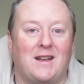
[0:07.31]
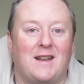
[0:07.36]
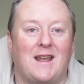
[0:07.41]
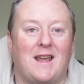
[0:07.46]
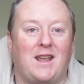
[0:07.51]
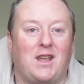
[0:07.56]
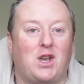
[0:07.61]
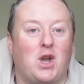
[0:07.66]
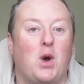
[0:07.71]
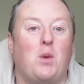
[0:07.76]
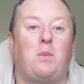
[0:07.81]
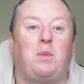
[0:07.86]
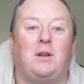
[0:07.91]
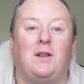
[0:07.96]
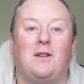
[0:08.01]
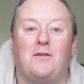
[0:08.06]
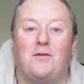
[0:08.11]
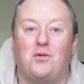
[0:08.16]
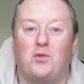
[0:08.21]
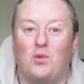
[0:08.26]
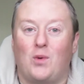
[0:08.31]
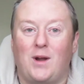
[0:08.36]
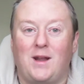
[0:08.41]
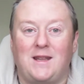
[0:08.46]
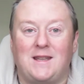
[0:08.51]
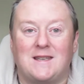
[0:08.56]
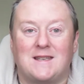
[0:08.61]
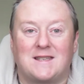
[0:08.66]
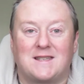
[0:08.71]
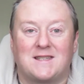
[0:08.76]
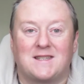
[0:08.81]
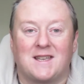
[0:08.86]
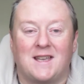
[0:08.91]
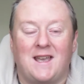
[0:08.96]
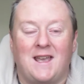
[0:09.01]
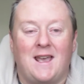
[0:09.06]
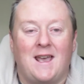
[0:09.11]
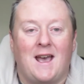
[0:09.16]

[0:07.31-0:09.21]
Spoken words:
in a couple of weeks,